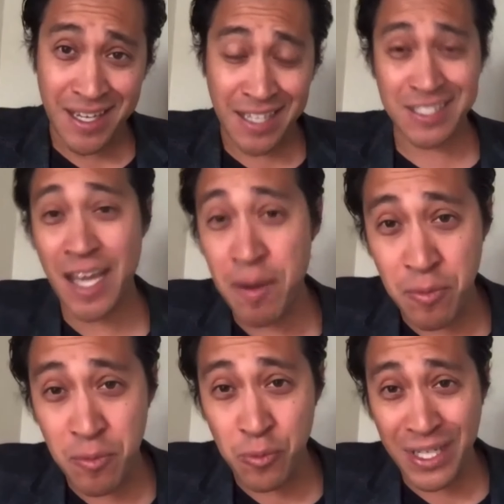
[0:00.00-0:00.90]
On
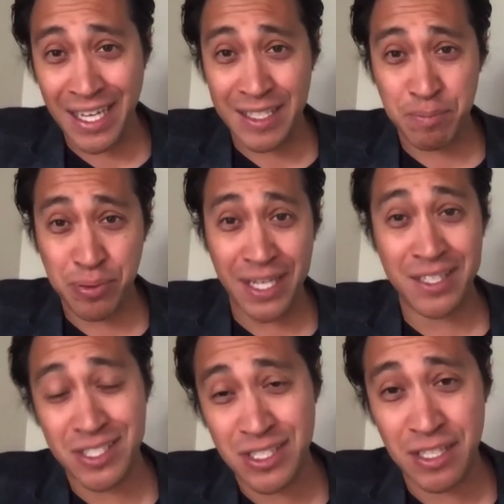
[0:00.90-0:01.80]
some, we kind of played
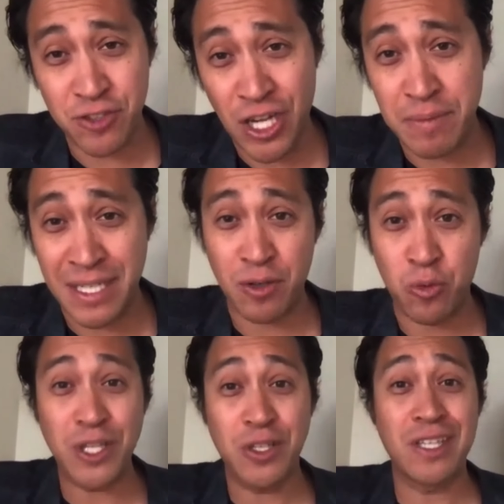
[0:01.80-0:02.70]
the Steve Jobs
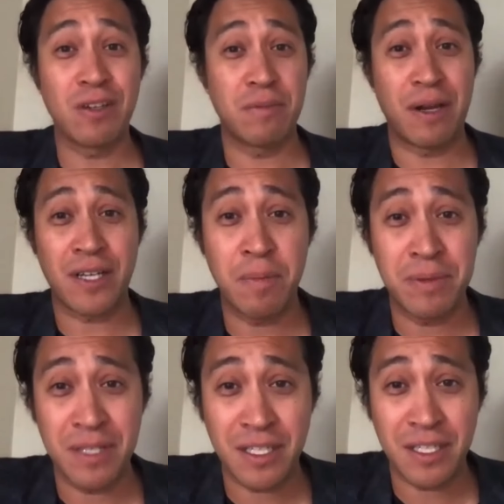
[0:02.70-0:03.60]
angle, what you can learn about
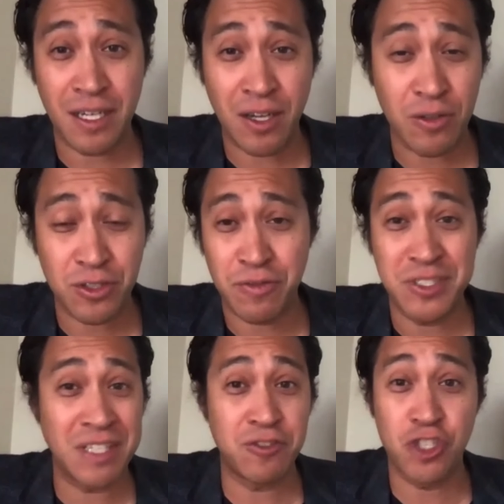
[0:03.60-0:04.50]
company culture
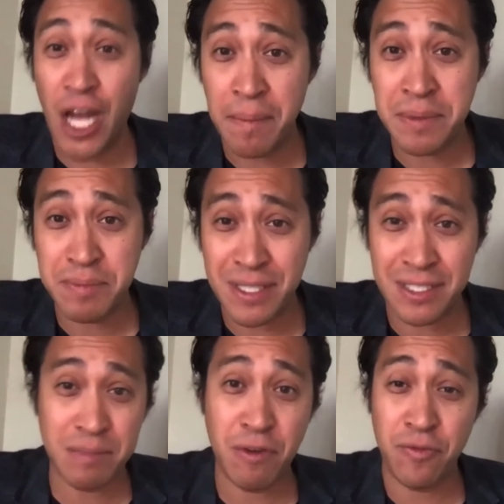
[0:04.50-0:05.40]
from Steve Jobs,
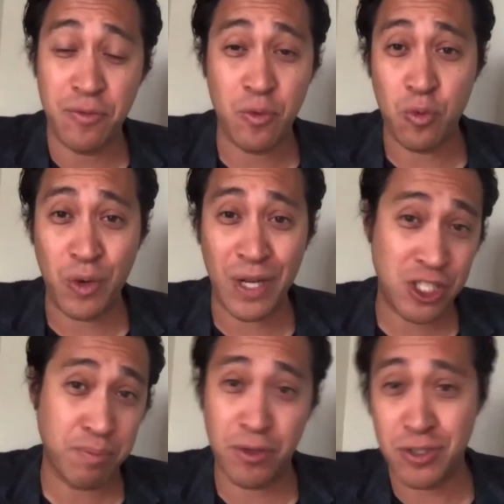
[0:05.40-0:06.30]
because some of the way
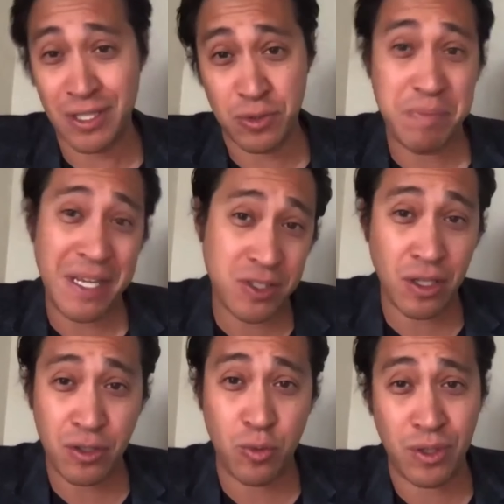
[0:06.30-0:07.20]
she approached things was based
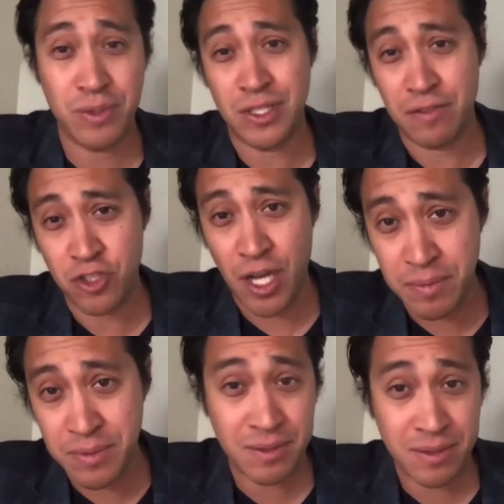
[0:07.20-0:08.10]
on her work with Steve
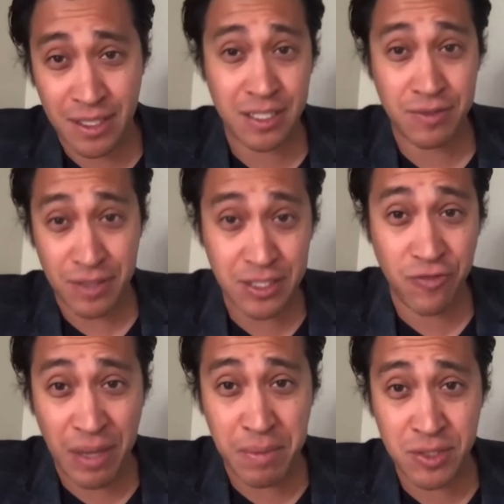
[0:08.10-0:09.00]
Jobs, and he's
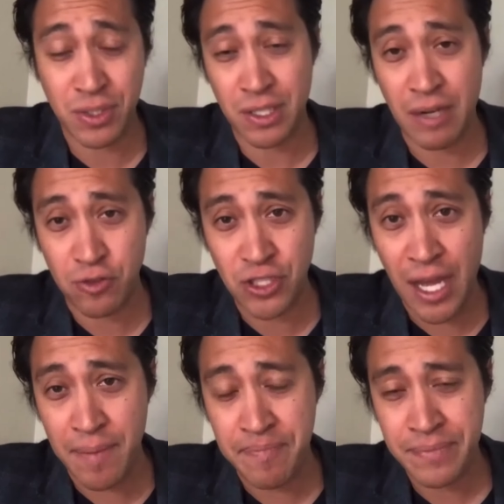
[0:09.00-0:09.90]
famous. We could leverage
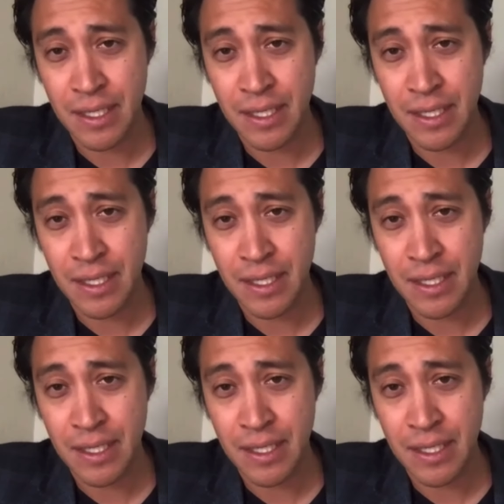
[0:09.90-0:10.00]
that.